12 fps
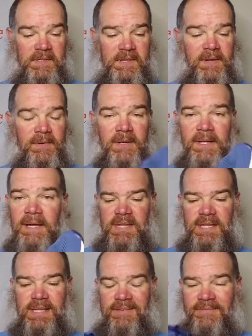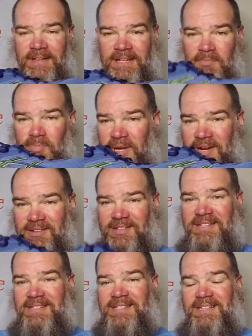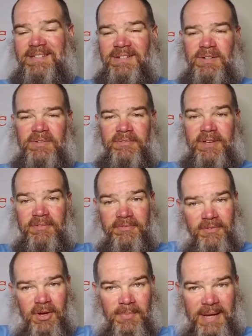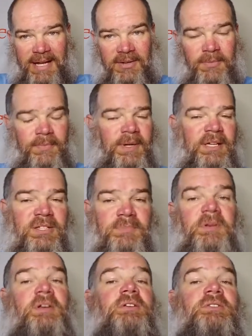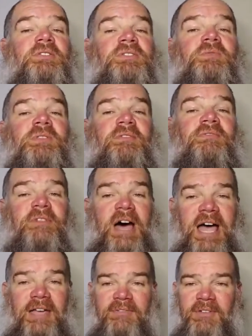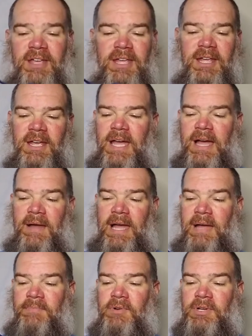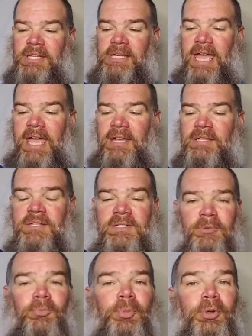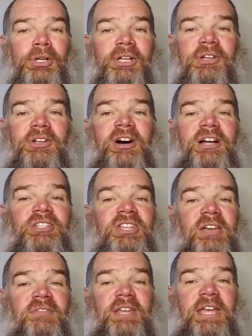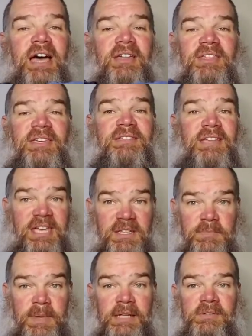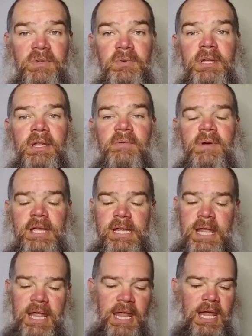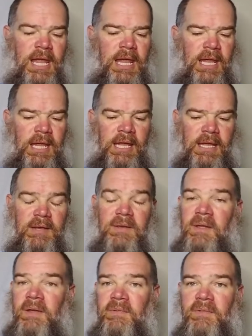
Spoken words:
to go. If I compare these, if I fall back on my experiences with the 5, I'm going to get some pretty good longevity out of these. I expect to anyway. And,